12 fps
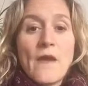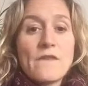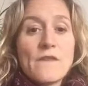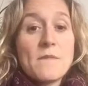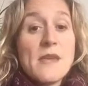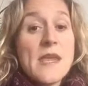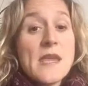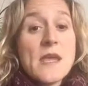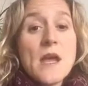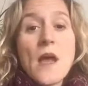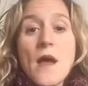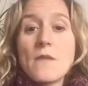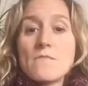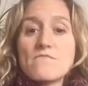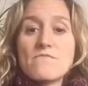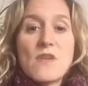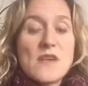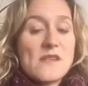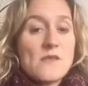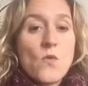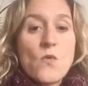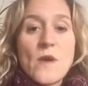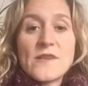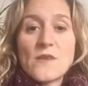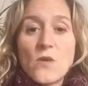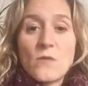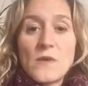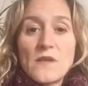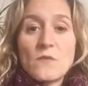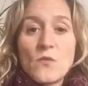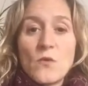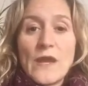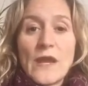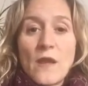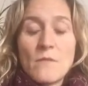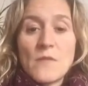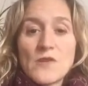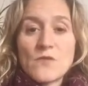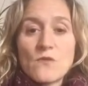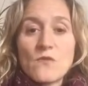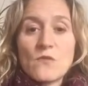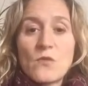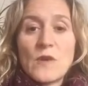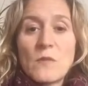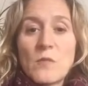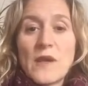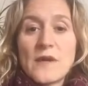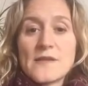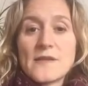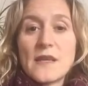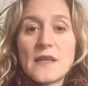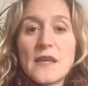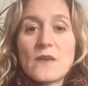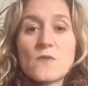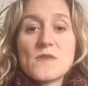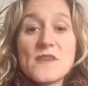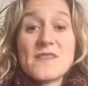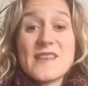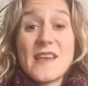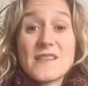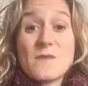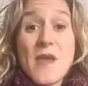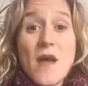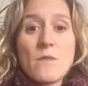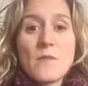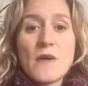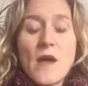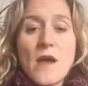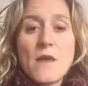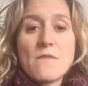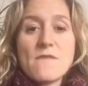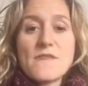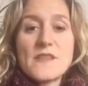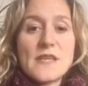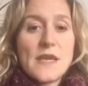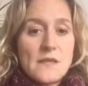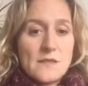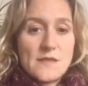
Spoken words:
For me, it's always got to be the morning. I'm much more of a morning person, and it also sets me up for the day.